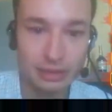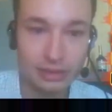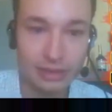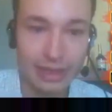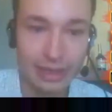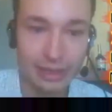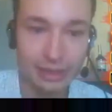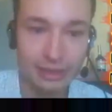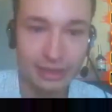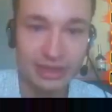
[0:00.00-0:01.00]
Yeah,
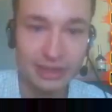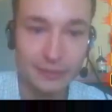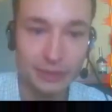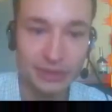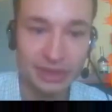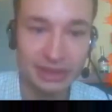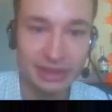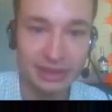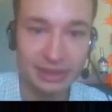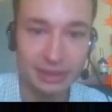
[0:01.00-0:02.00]
he's focusing the
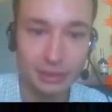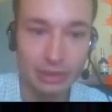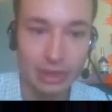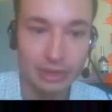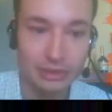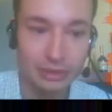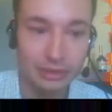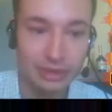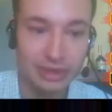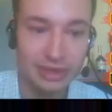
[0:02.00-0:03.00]
ACU, so
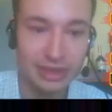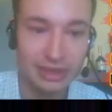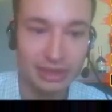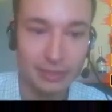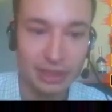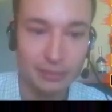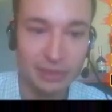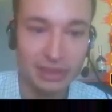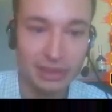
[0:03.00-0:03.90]
he's getting some HPs.